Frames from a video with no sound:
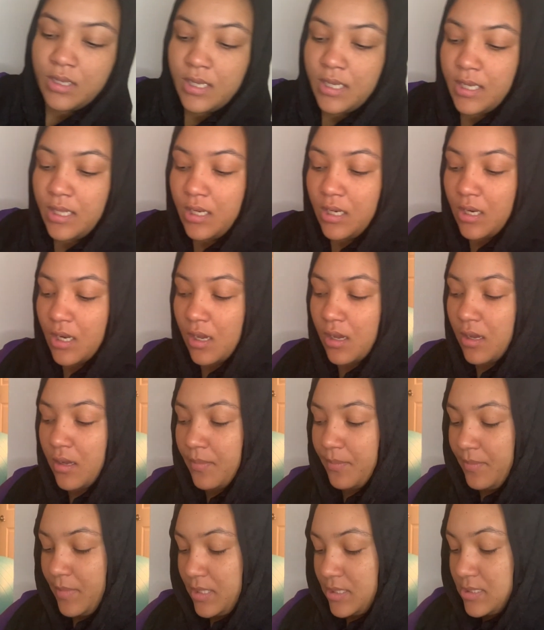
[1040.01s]
and
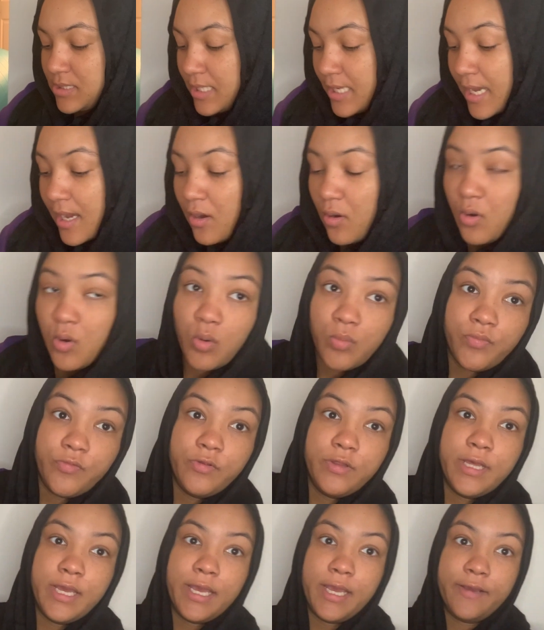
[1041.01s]
not missing out.
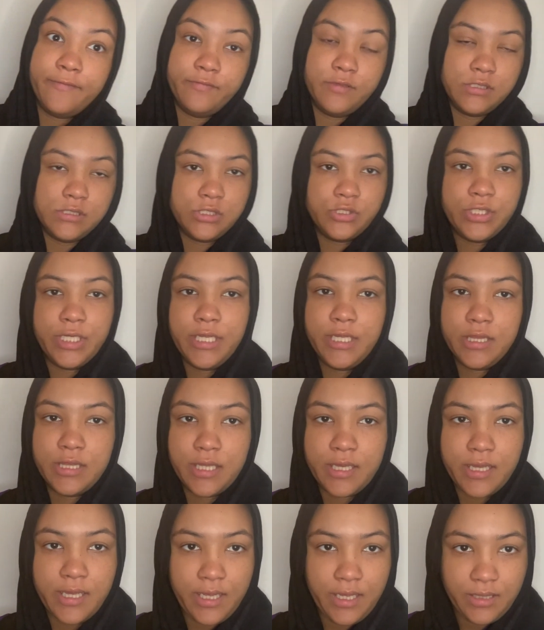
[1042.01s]
Hopefully I have the strength
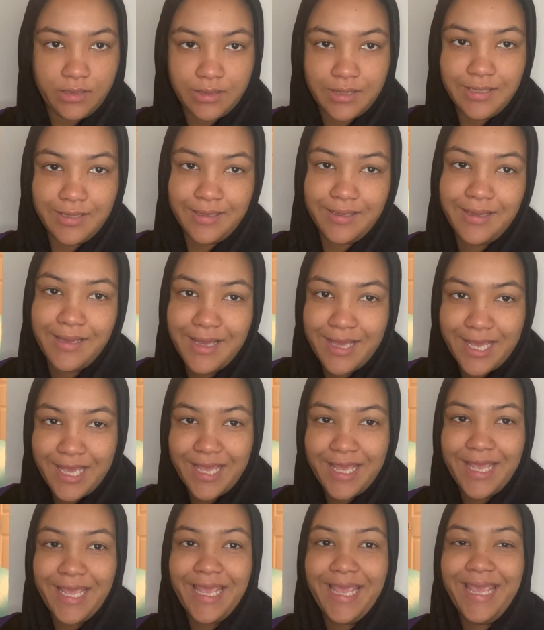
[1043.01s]
at
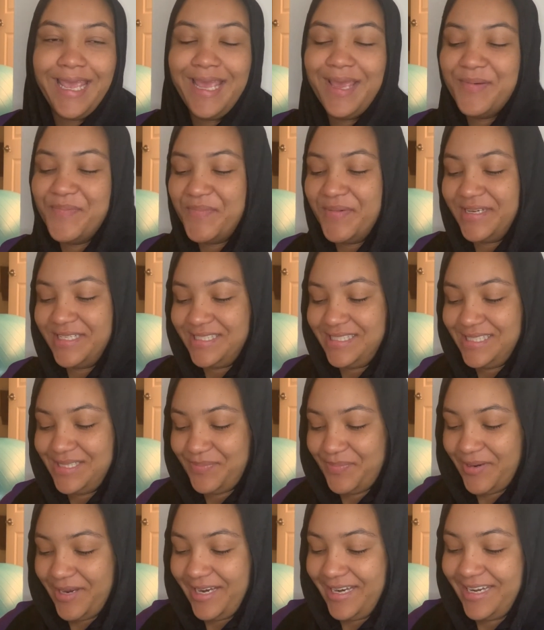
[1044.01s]
8 months
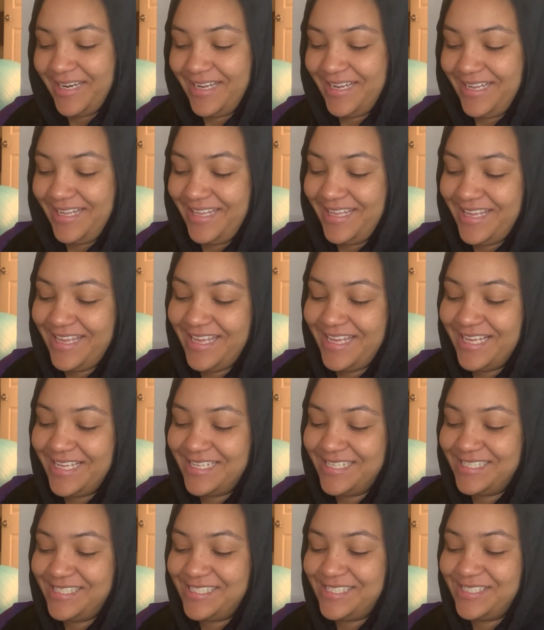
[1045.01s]
pregnant
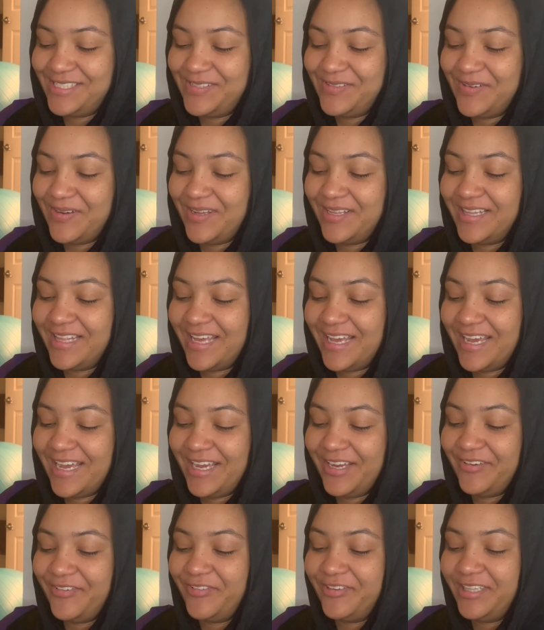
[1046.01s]
to do all that.
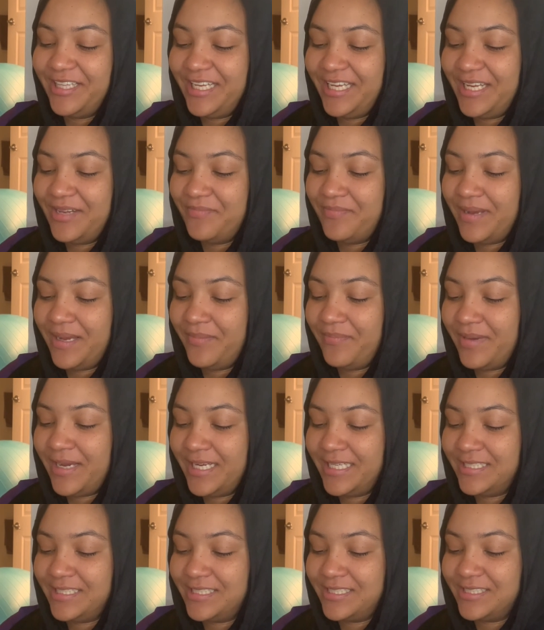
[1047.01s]
I really, in my
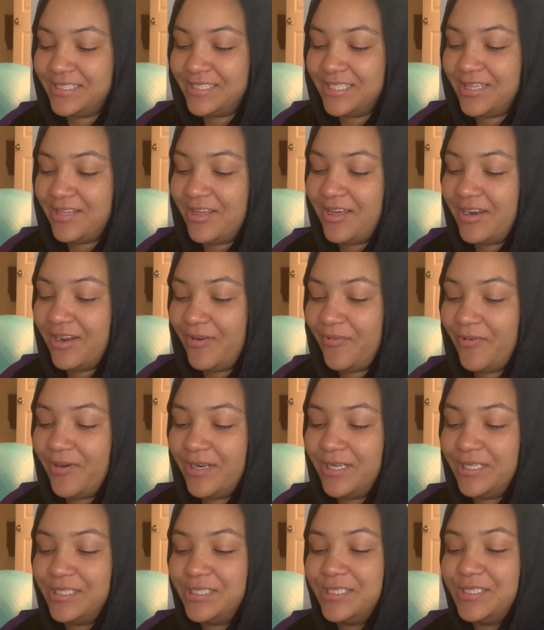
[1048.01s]
mind, there's a lot I
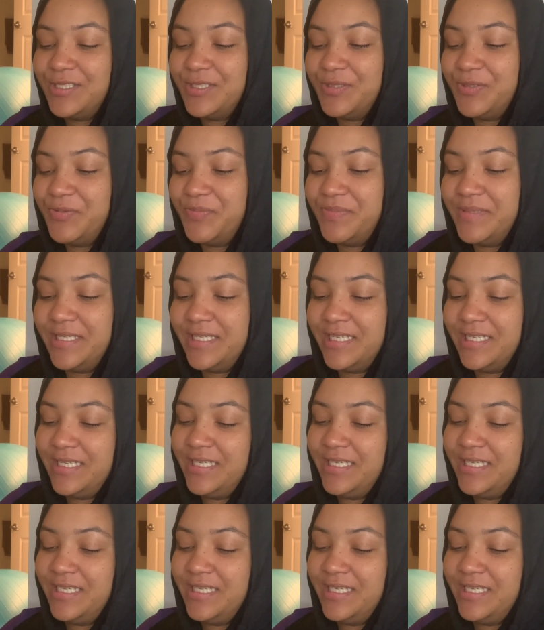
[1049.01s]
want to do, but